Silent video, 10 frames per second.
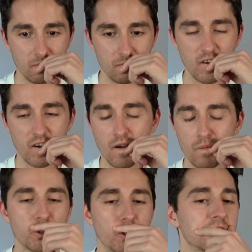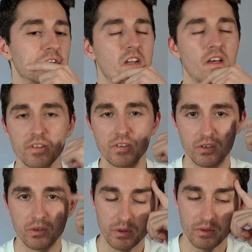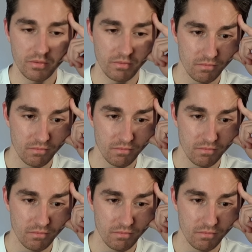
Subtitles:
know, I'm sure it's got nothing to do with